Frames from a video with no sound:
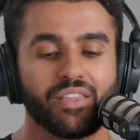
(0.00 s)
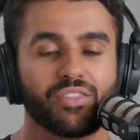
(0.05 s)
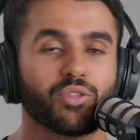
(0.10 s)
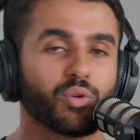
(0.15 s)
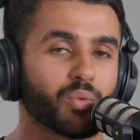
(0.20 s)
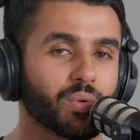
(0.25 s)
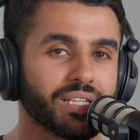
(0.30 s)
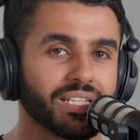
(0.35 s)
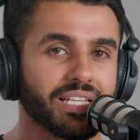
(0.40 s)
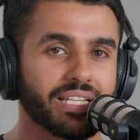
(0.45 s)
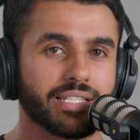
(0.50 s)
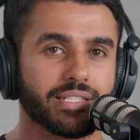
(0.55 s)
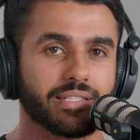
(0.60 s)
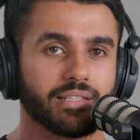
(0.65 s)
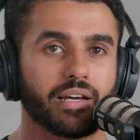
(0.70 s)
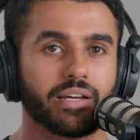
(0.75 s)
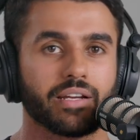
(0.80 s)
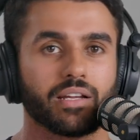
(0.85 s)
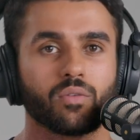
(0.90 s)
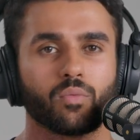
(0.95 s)
The release
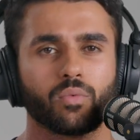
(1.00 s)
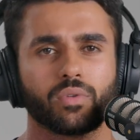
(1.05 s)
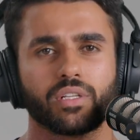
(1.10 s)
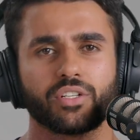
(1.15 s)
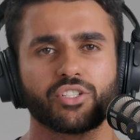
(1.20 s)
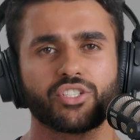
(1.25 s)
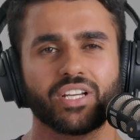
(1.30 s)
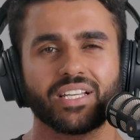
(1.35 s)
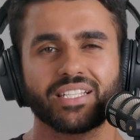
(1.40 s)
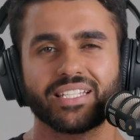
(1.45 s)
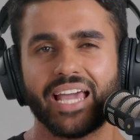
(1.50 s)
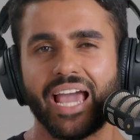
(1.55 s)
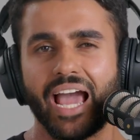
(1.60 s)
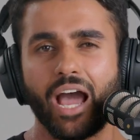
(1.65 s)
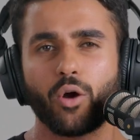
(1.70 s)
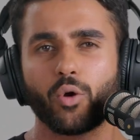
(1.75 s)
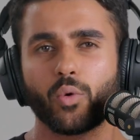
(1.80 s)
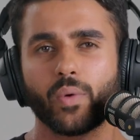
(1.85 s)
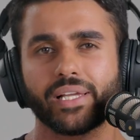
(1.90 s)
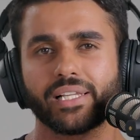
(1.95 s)
slider will adjust
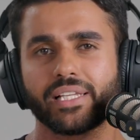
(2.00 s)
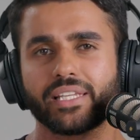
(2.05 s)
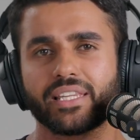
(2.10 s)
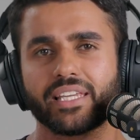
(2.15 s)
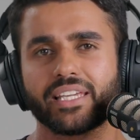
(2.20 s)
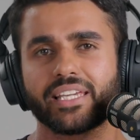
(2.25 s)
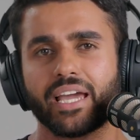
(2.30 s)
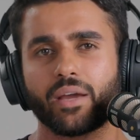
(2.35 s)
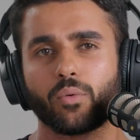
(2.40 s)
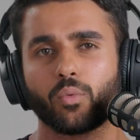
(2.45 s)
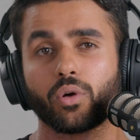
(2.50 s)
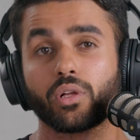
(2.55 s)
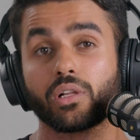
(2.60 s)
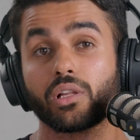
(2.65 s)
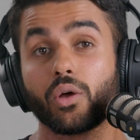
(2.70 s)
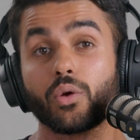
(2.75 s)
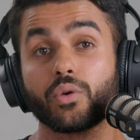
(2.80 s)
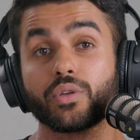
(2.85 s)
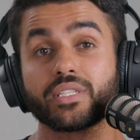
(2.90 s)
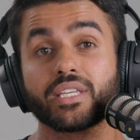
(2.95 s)
how quickly the gate will
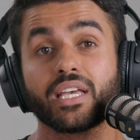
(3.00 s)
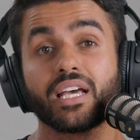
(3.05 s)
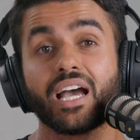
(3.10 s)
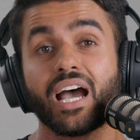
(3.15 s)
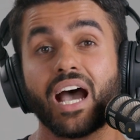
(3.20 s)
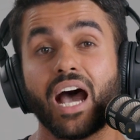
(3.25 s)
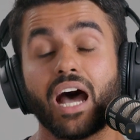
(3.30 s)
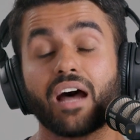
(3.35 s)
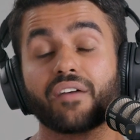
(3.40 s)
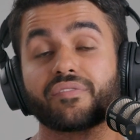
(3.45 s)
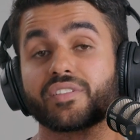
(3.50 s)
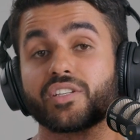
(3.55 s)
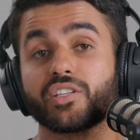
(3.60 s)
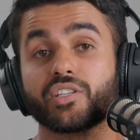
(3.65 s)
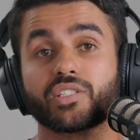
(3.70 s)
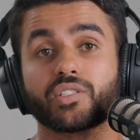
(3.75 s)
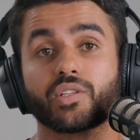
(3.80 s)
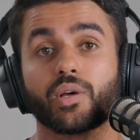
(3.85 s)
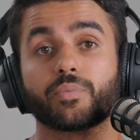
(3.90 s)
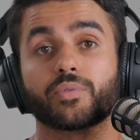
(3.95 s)
close after
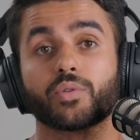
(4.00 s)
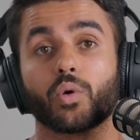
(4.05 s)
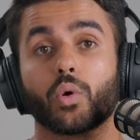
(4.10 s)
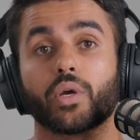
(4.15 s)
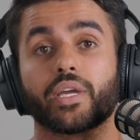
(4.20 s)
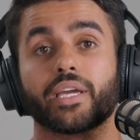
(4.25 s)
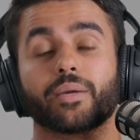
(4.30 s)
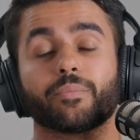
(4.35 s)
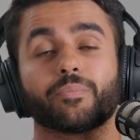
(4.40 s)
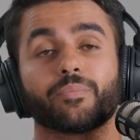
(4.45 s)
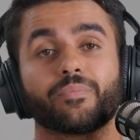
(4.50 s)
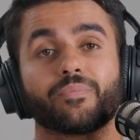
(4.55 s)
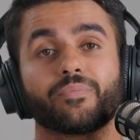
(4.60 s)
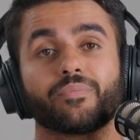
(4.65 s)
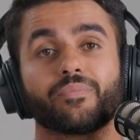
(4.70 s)
you stop talking.